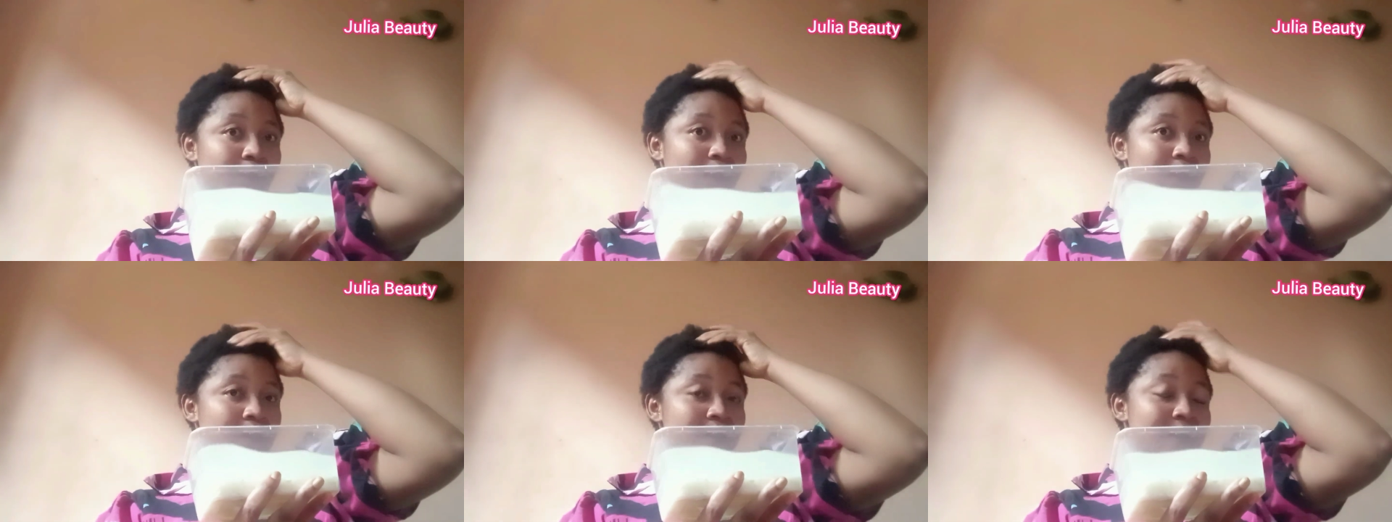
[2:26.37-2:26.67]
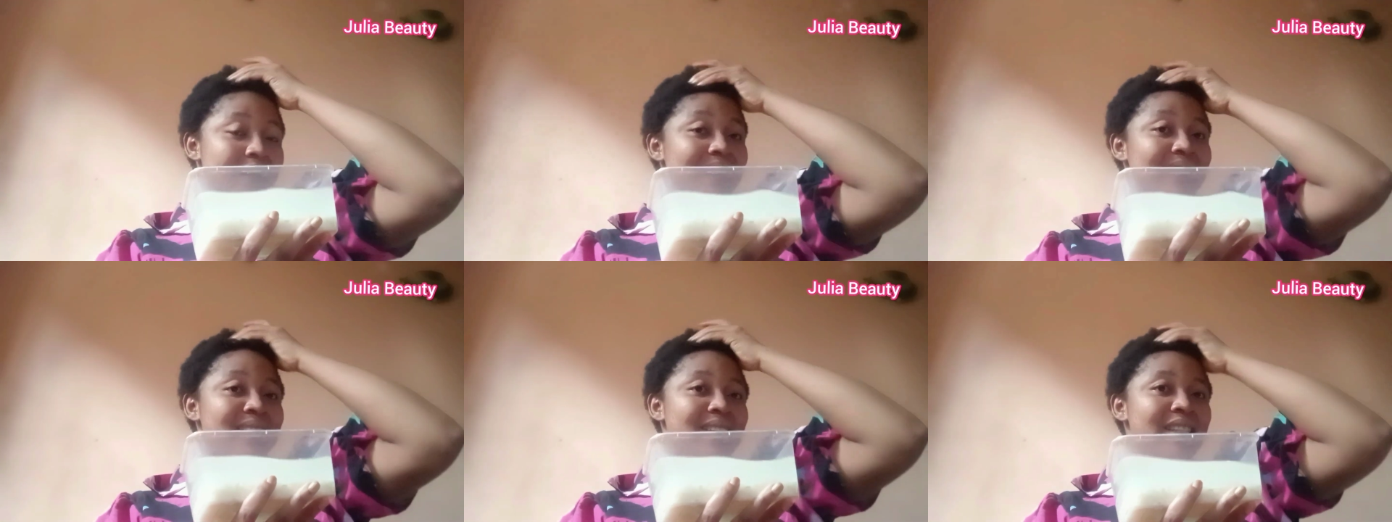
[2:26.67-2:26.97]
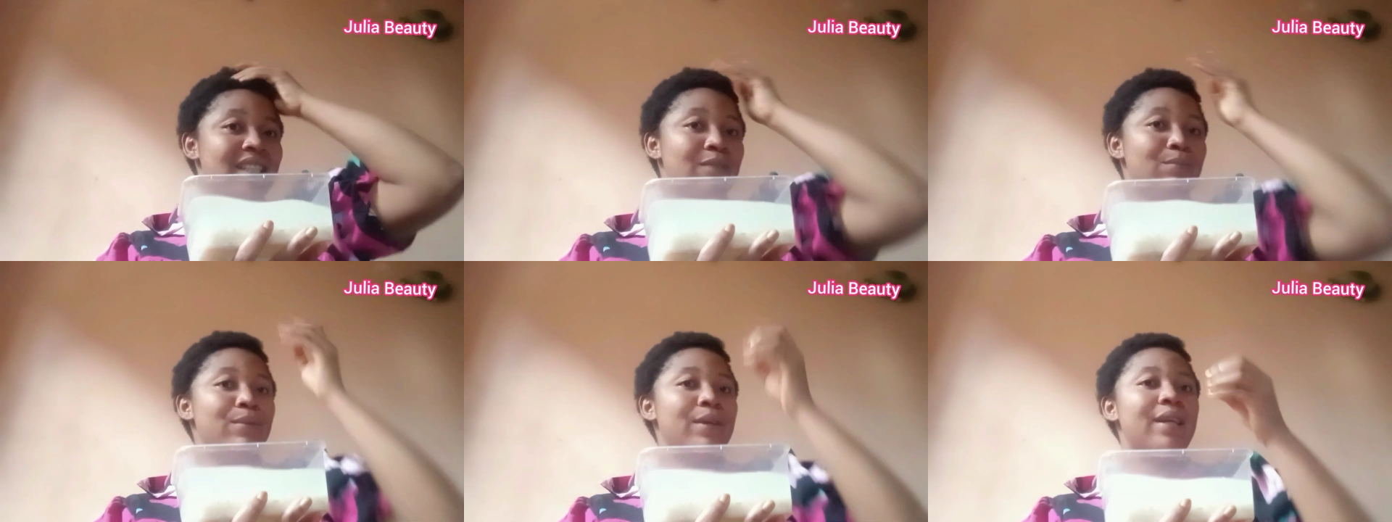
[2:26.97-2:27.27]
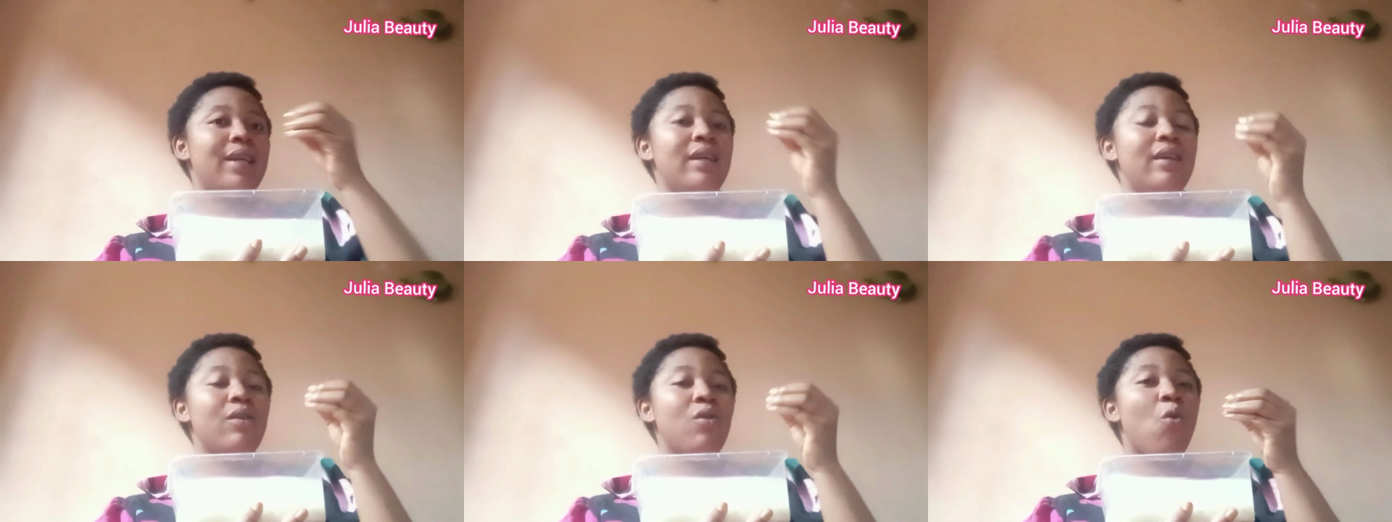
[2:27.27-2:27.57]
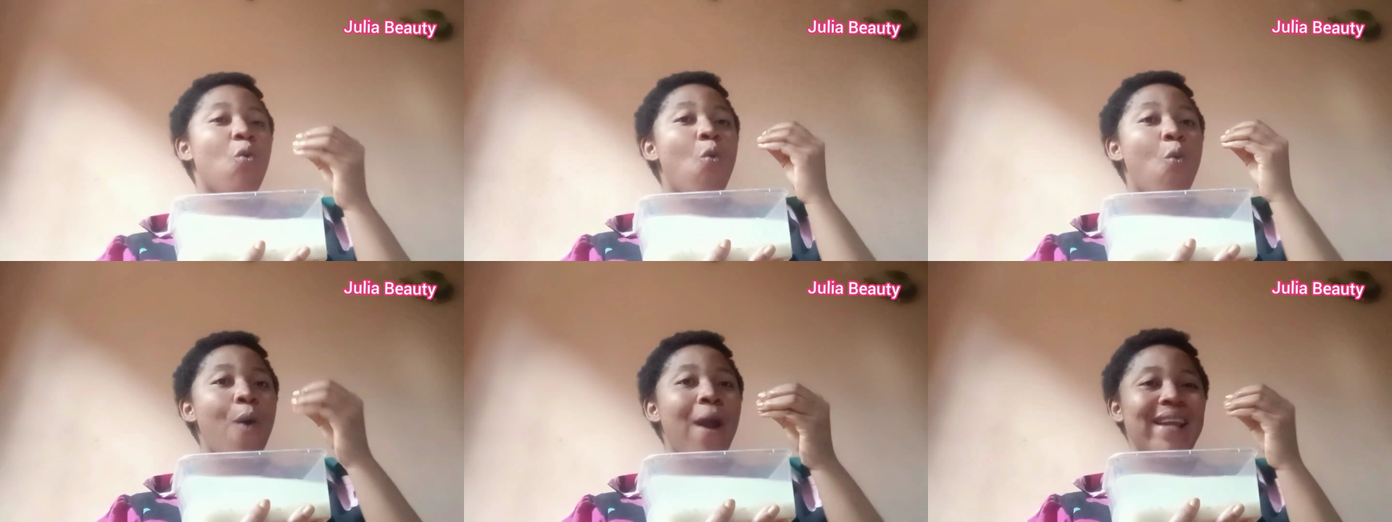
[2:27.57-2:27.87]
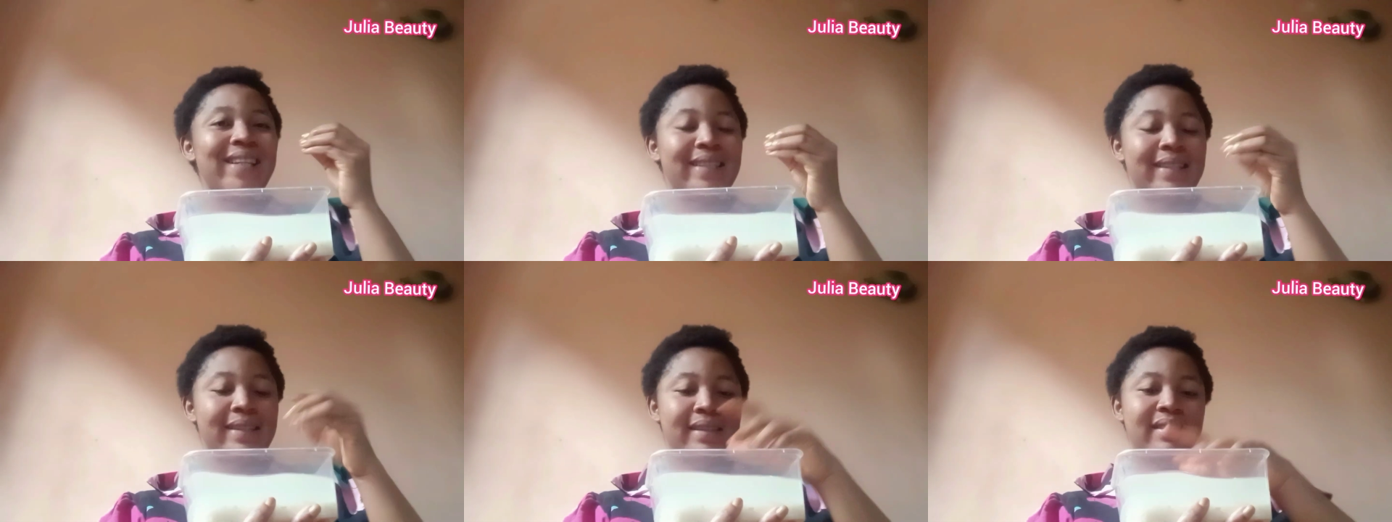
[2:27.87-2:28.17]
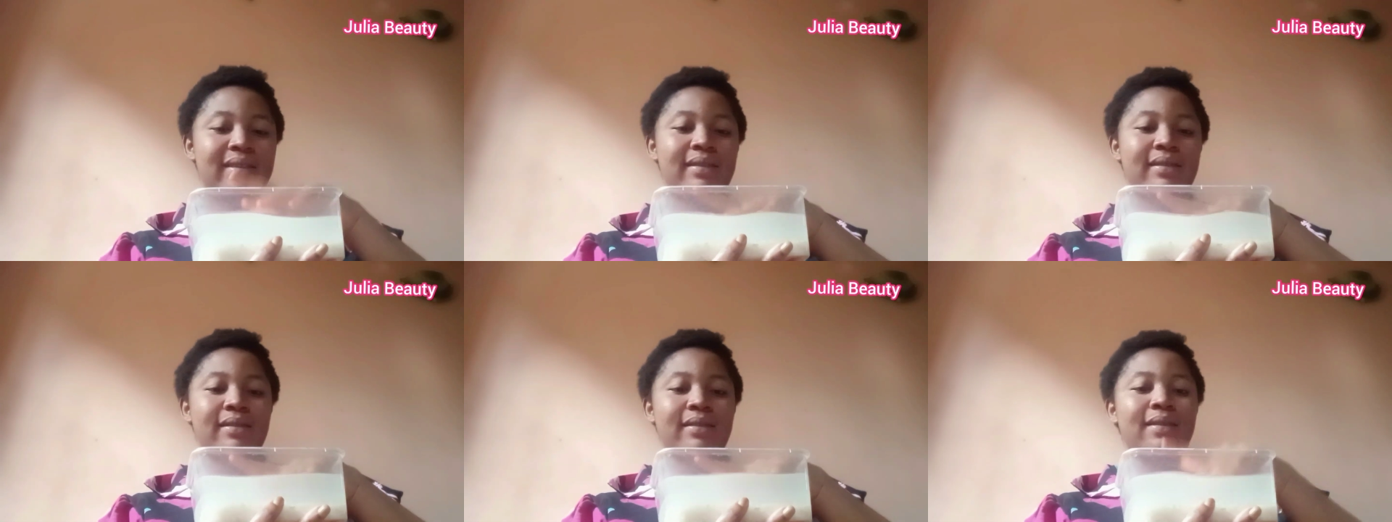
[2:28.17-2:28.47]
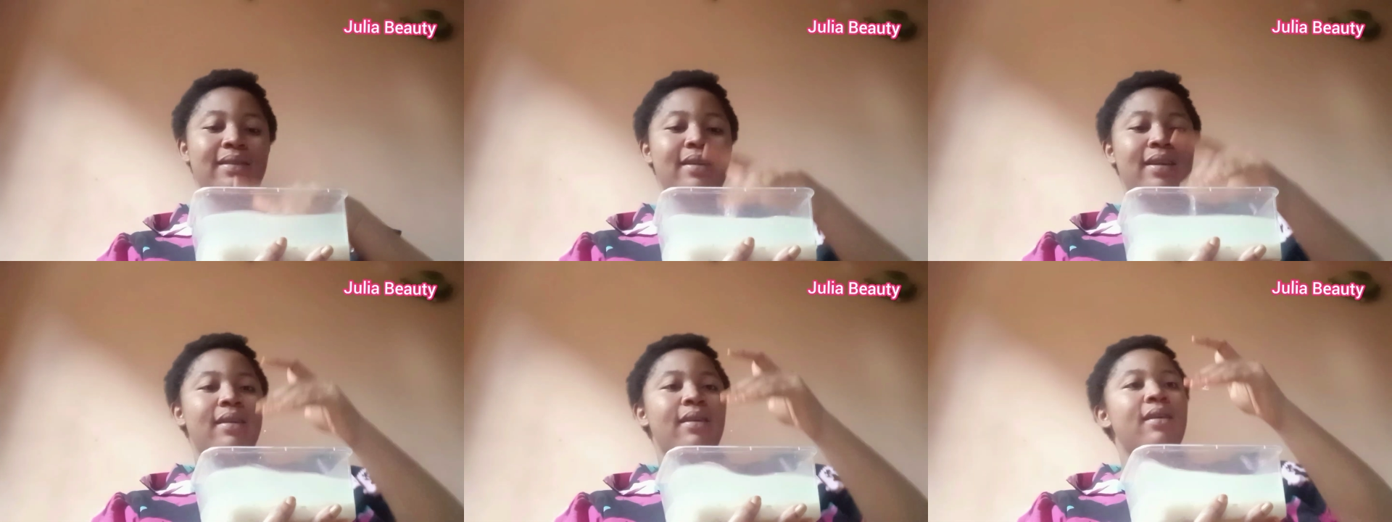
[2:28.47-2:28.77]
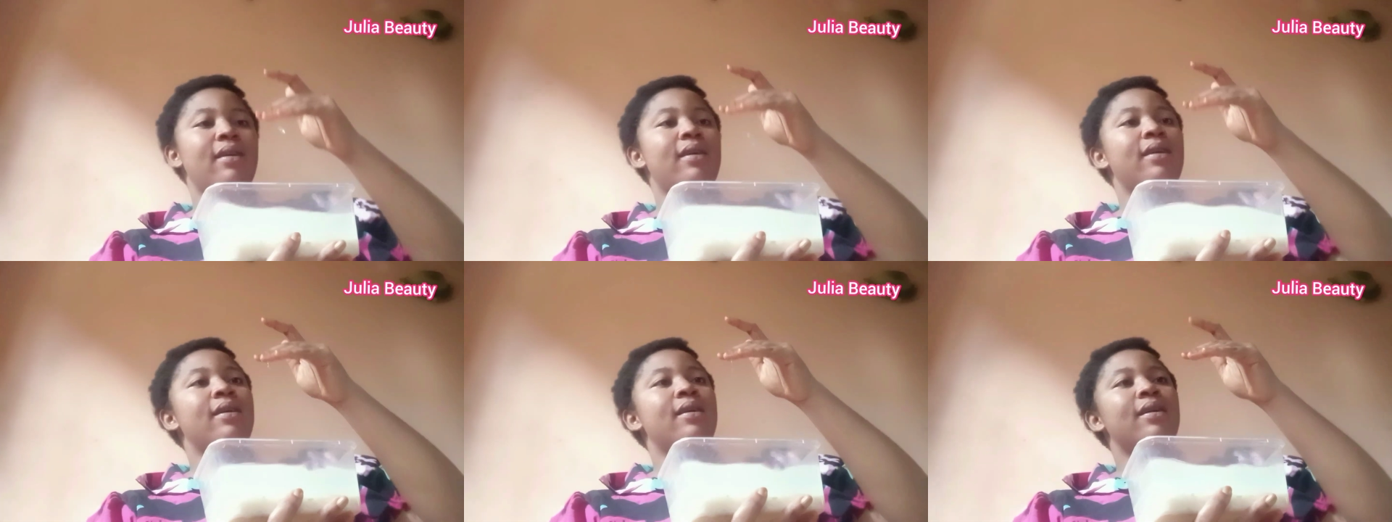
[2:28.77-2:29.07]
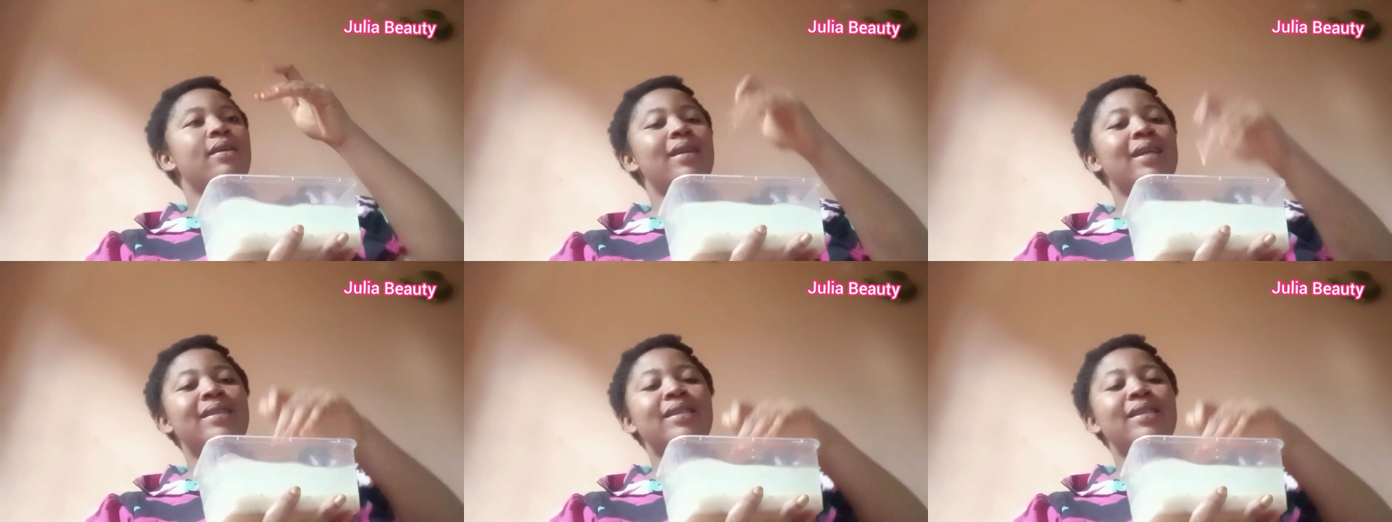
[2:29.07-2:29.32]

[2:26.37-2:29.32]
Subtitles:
Let it be wet. Let